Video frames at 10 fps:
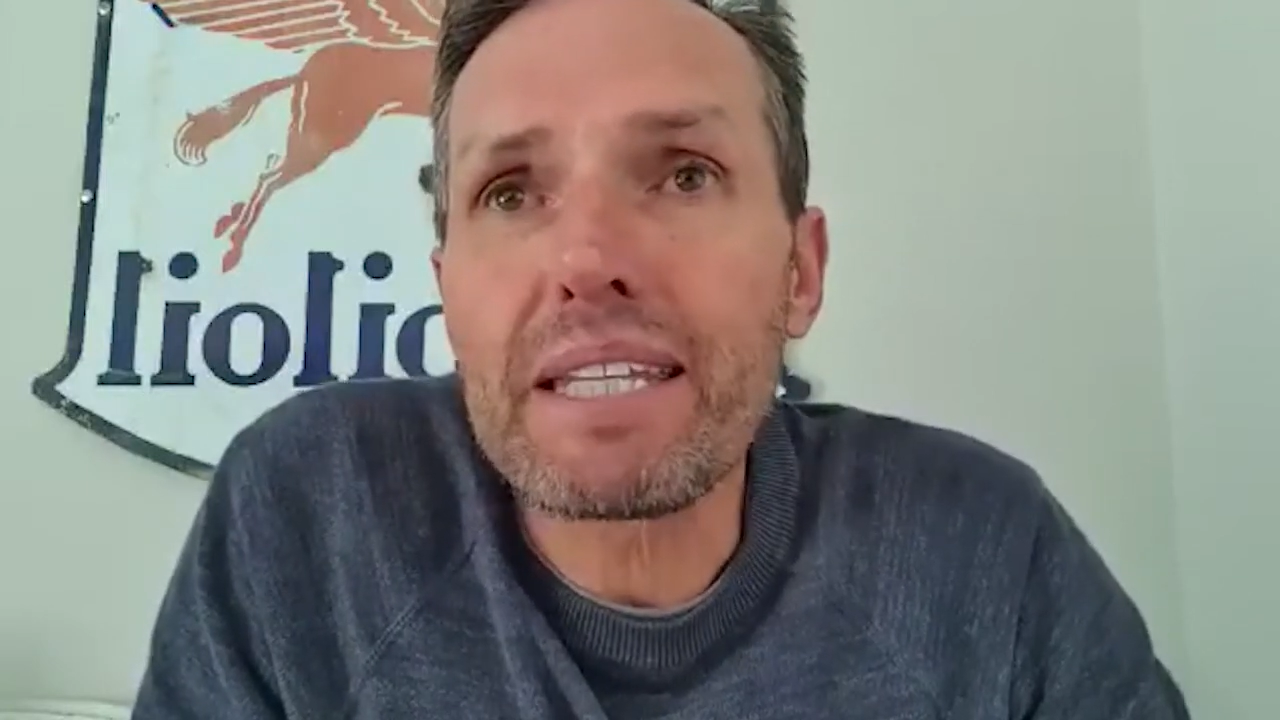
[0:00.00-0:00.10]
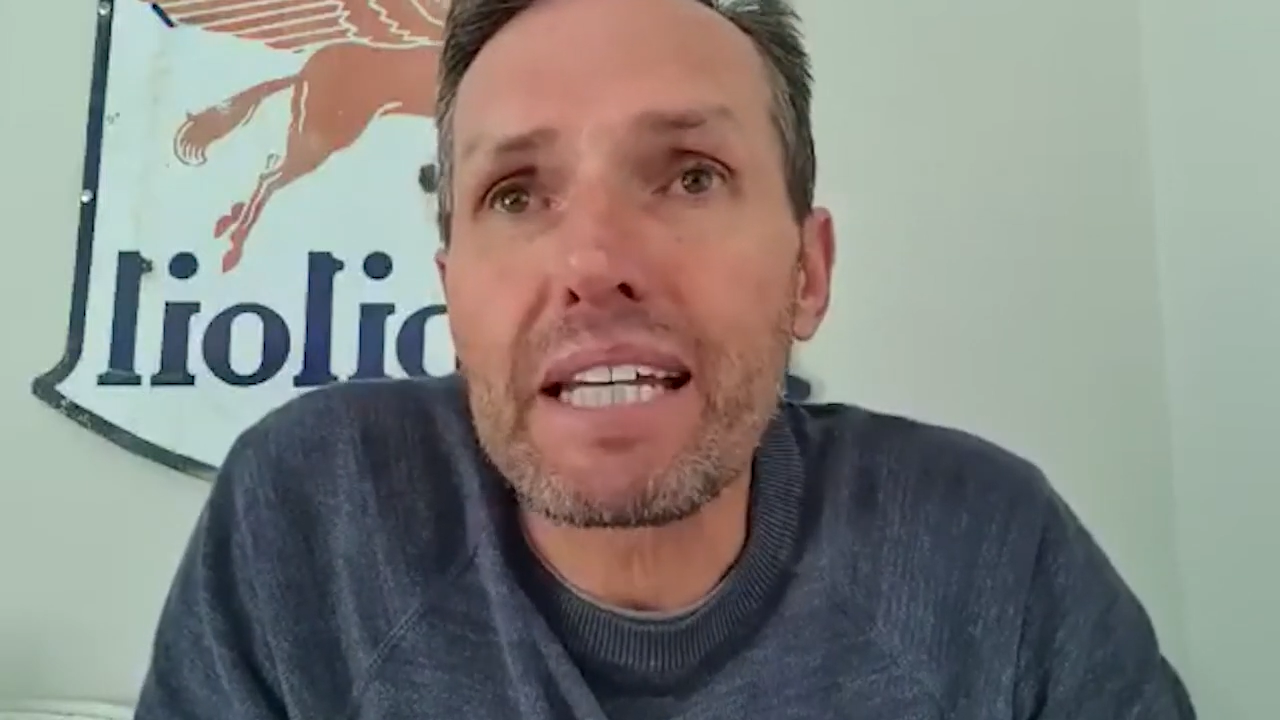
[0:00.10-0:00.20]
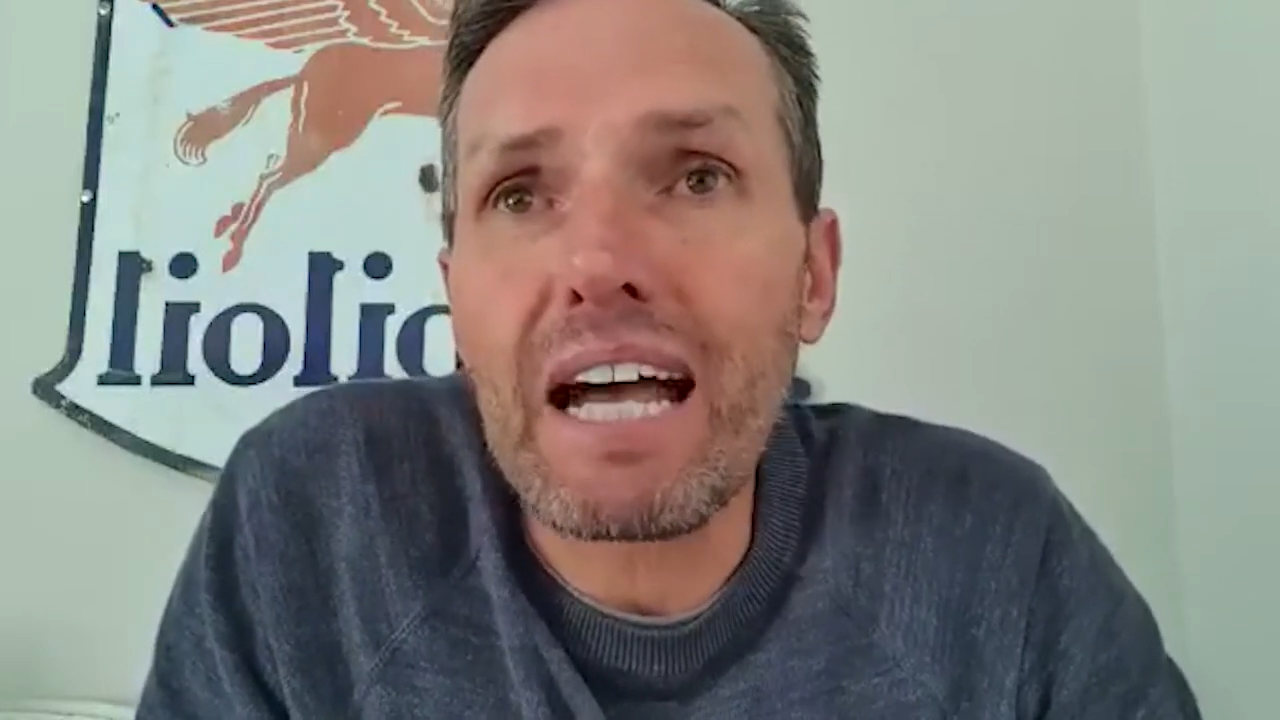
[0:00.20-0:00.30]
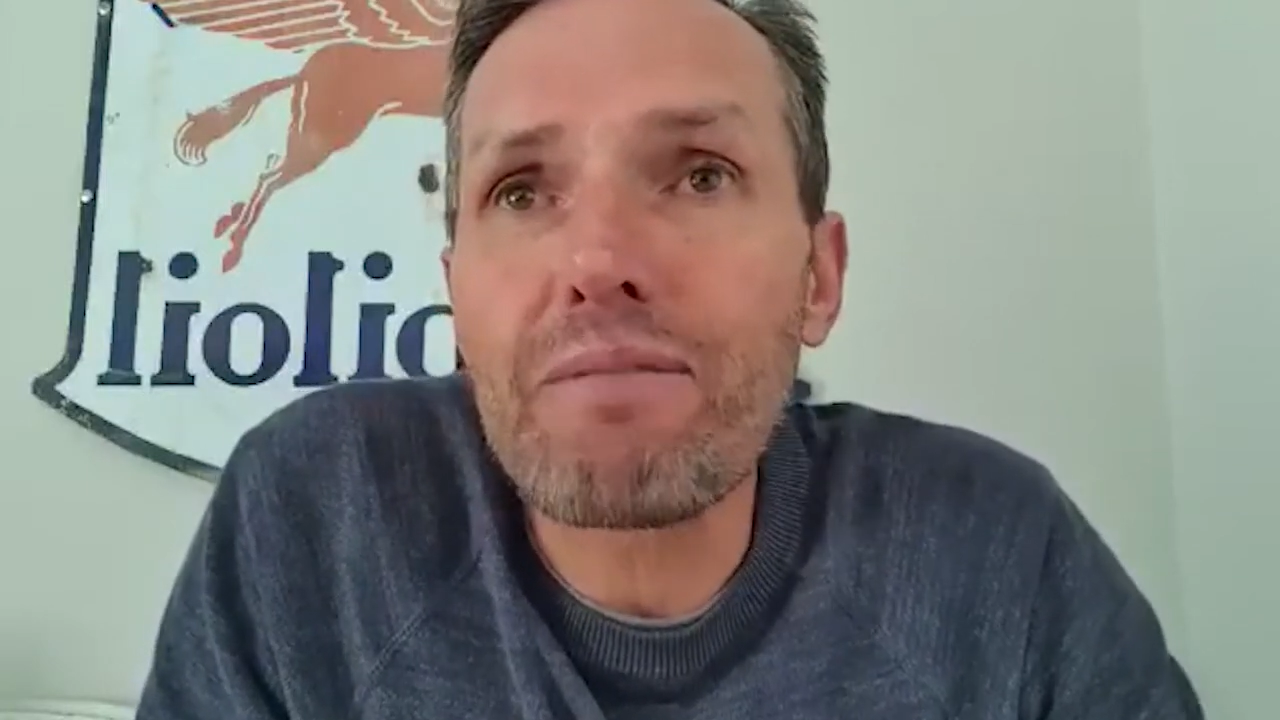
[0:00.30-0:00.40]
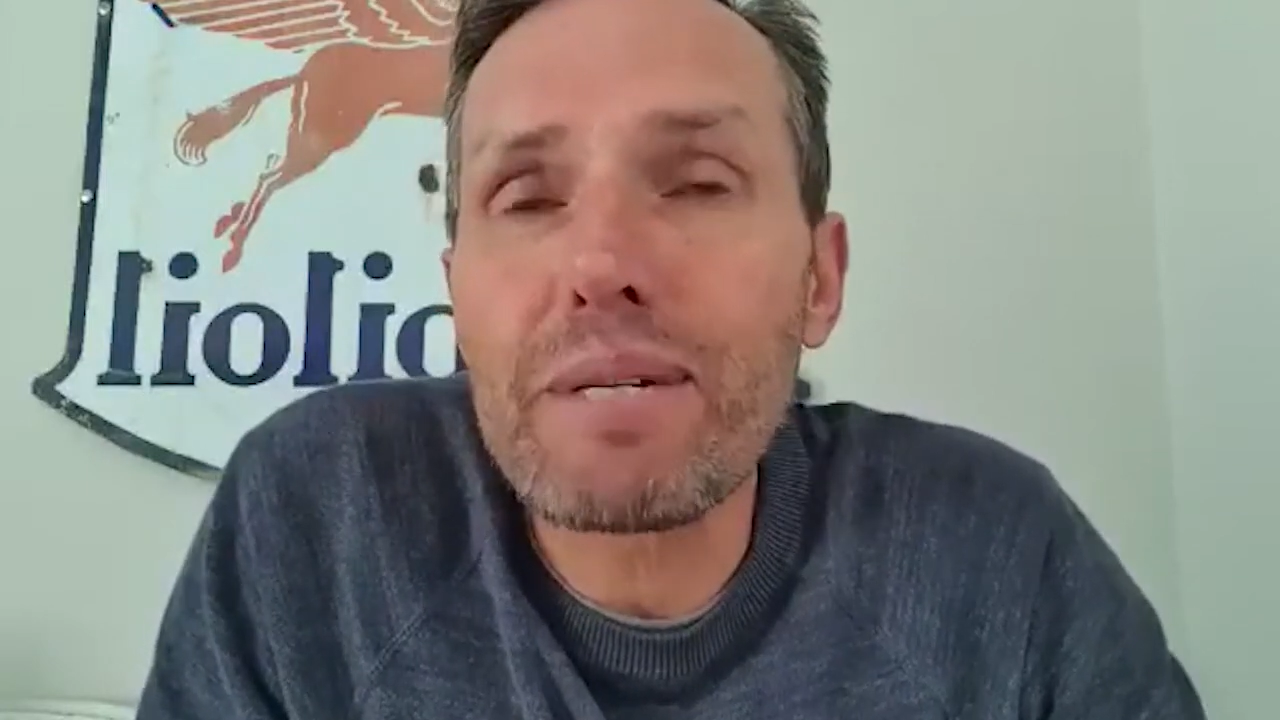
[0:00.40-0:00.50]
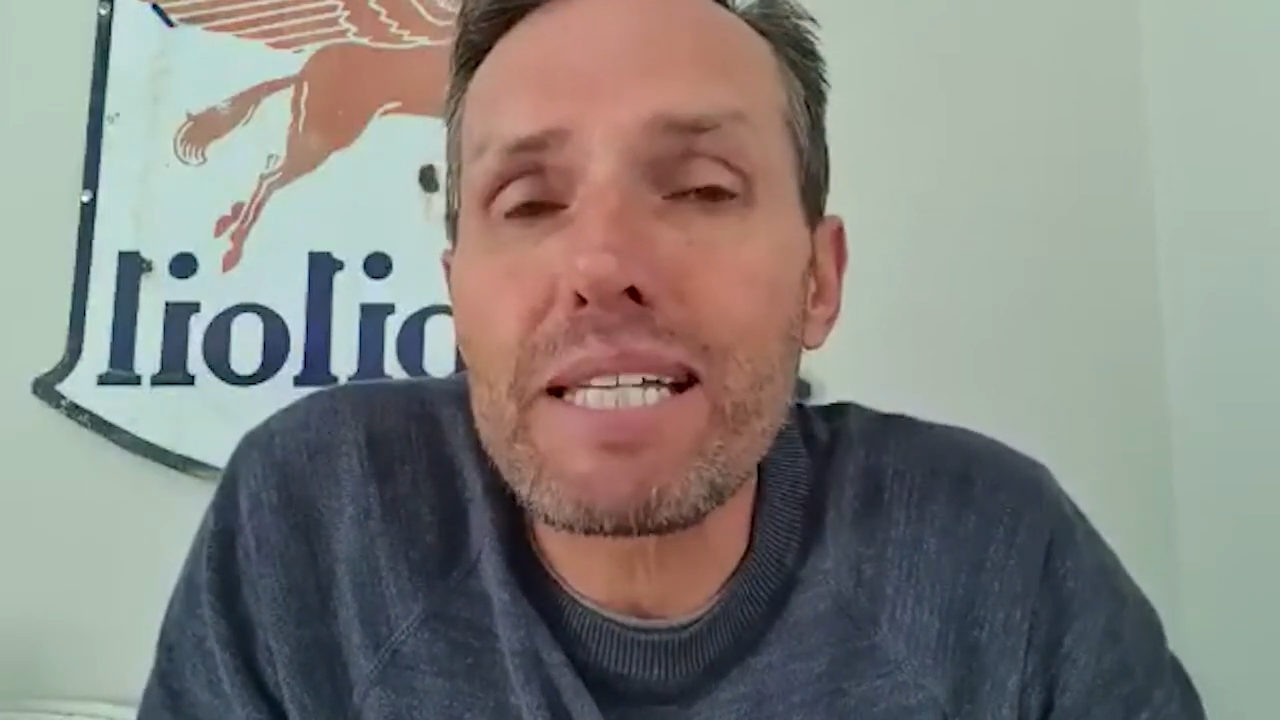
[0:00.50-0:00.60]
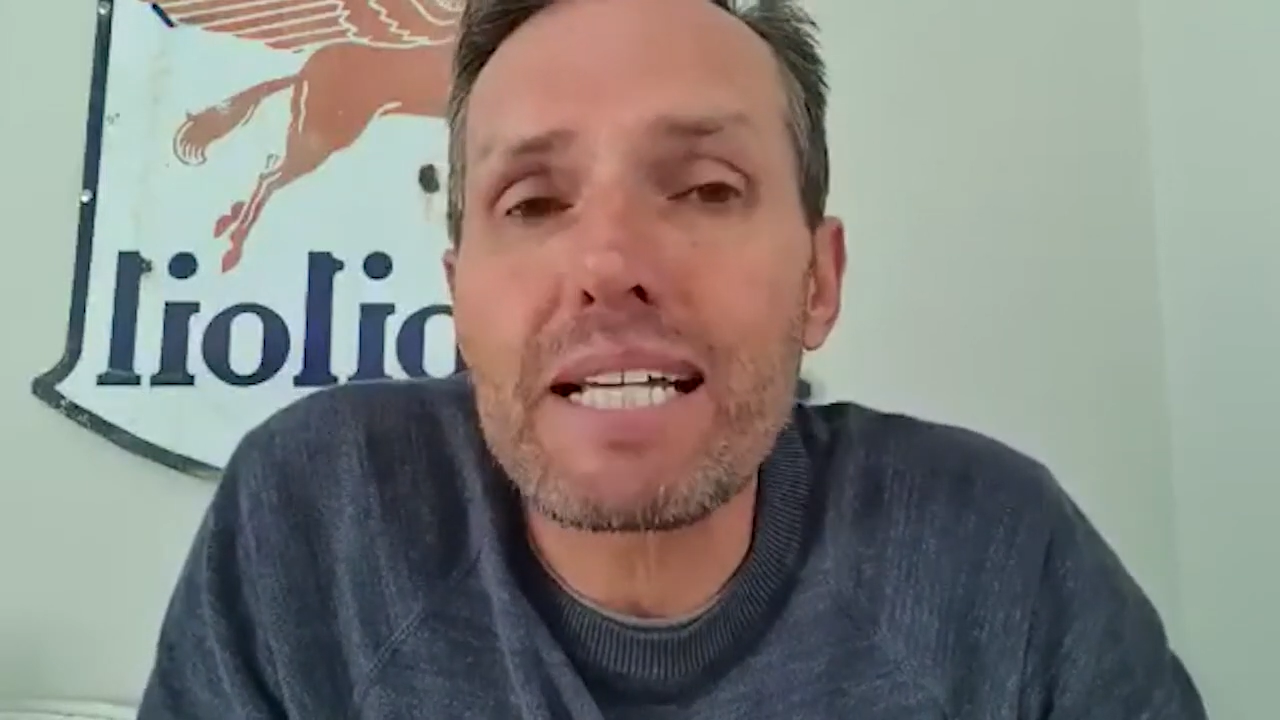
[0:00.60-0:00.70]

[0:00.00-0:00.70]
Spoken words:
the government